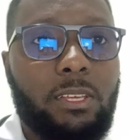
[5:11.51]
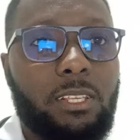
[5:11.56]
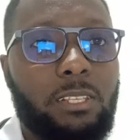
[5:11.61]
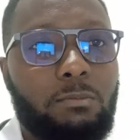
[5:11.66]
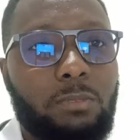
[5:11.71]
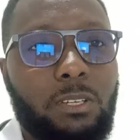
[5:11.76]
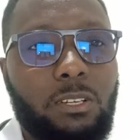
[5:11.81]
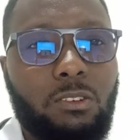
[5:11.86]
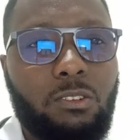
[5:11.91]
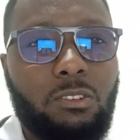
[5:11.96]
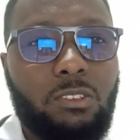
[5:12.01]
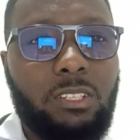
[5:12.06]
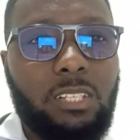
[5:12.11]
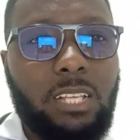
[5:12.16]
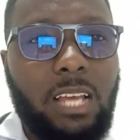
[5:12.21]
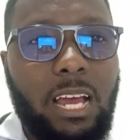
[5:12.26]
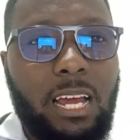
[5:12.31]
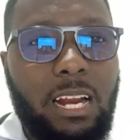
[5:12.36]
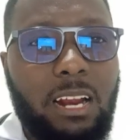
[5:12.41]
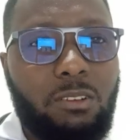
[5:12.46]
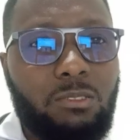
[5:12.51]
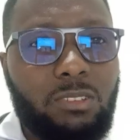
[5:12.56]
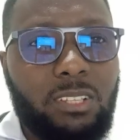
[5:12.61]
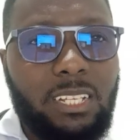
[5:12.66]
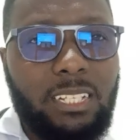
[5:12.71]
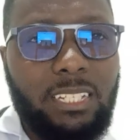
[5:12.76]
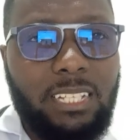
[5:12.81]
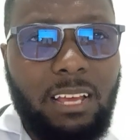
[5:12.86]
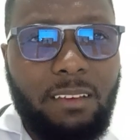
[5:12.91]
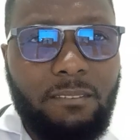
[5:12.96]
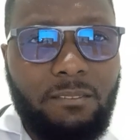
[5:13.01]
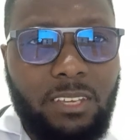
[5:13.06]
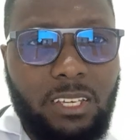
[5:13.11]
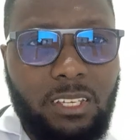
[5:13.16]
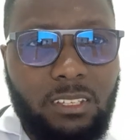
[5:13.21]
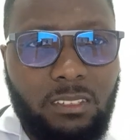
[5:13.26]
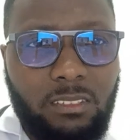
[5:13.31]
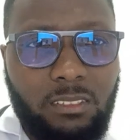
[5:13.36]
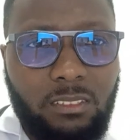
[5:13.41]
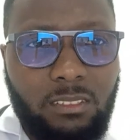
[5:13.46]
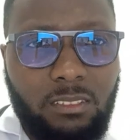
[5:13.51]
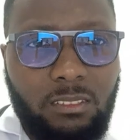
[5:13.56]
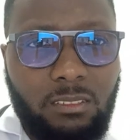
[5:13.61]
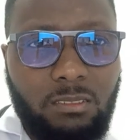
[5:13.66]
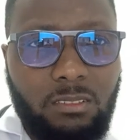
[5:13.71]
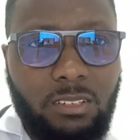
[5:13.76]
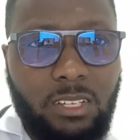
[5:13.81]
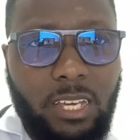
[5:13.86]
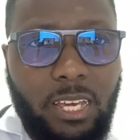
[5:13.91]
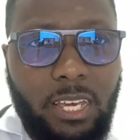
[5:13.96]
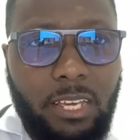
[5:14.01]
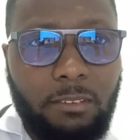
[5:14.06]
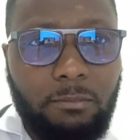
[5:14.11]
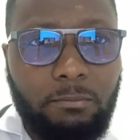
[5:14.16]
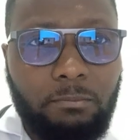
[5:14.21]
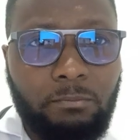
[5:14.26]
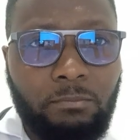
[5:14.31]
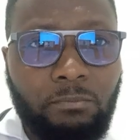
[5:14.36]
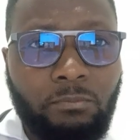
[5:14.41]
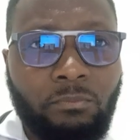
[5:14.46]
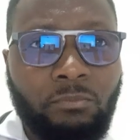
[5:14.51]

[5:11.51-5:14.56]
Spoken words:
It's because around the cervix, okay,